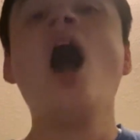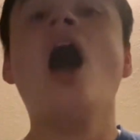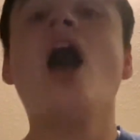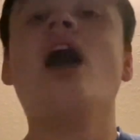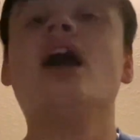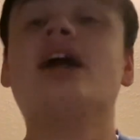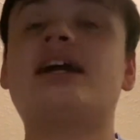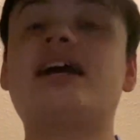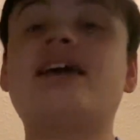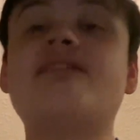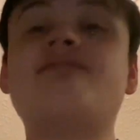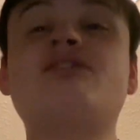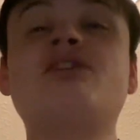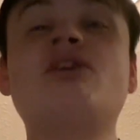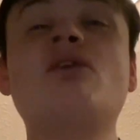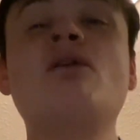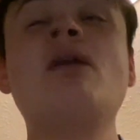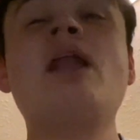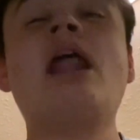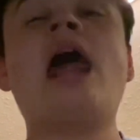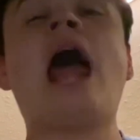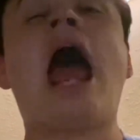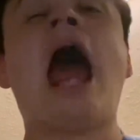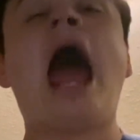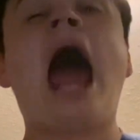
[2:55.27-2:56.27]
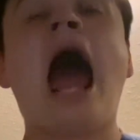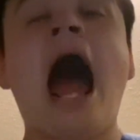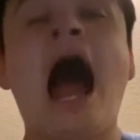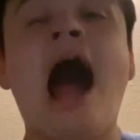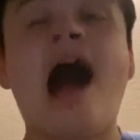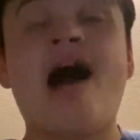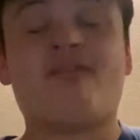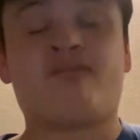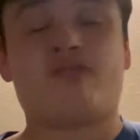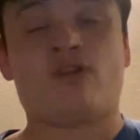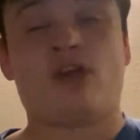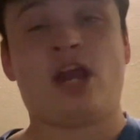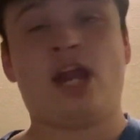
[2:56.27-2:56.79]
gives you an
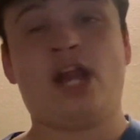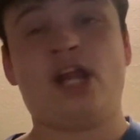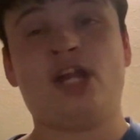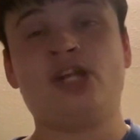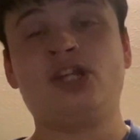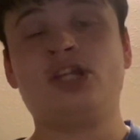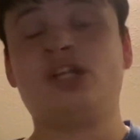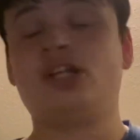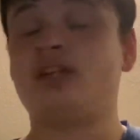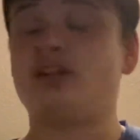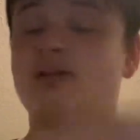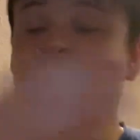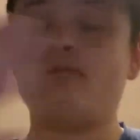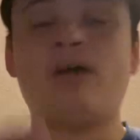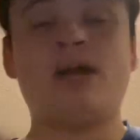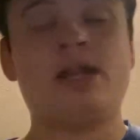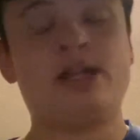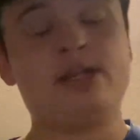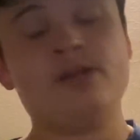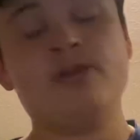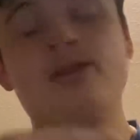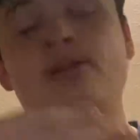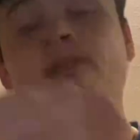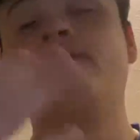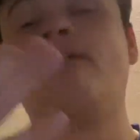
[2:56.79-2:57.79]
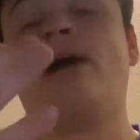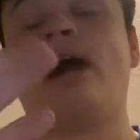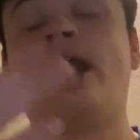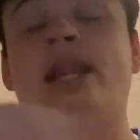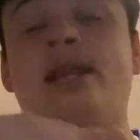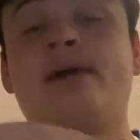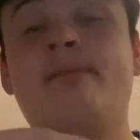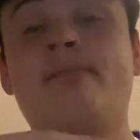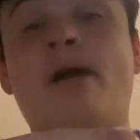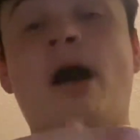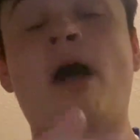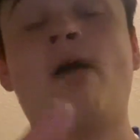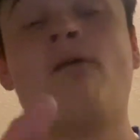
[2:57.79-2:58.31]
average, when you divide
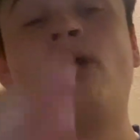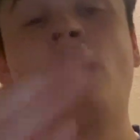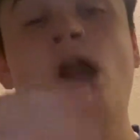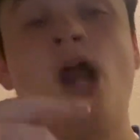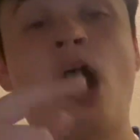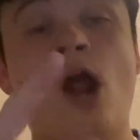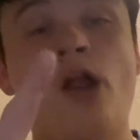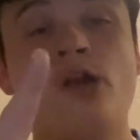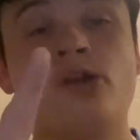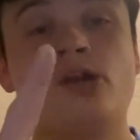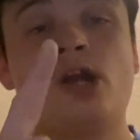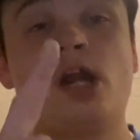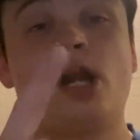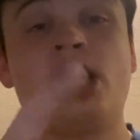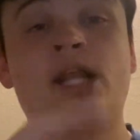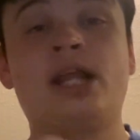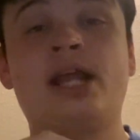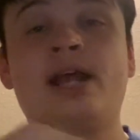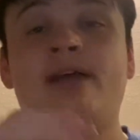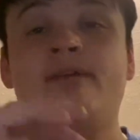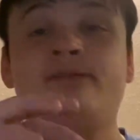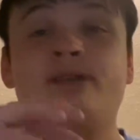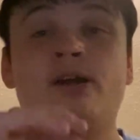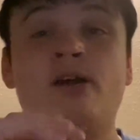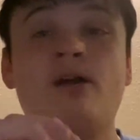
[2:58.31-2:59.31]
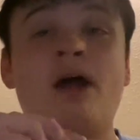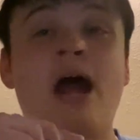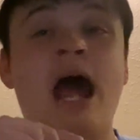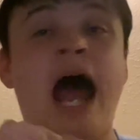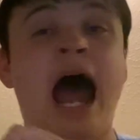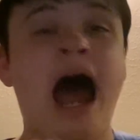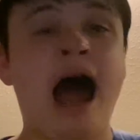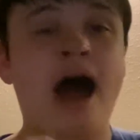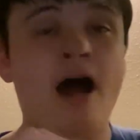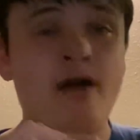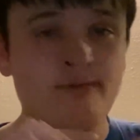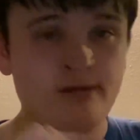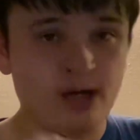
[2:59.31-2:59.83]
it by 100, gives you an
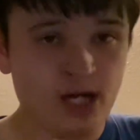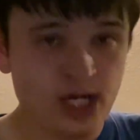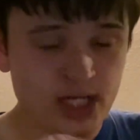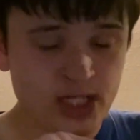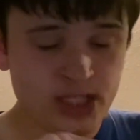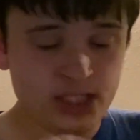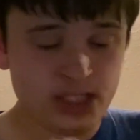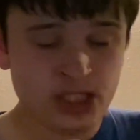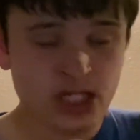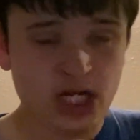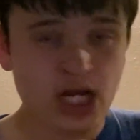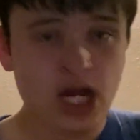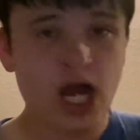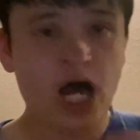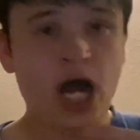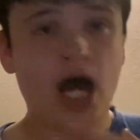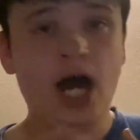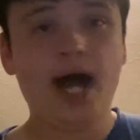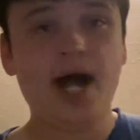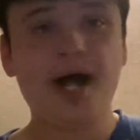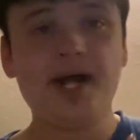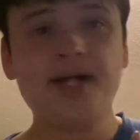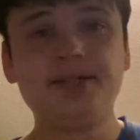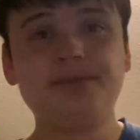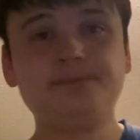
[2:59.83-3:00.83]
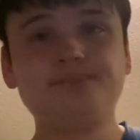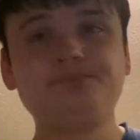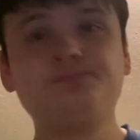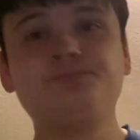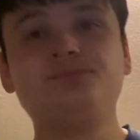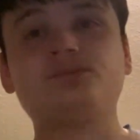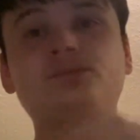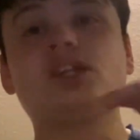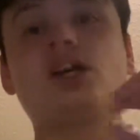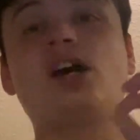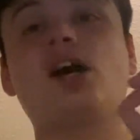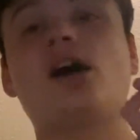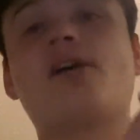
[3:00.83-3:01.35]
average
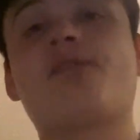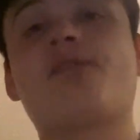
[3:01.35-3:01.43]
of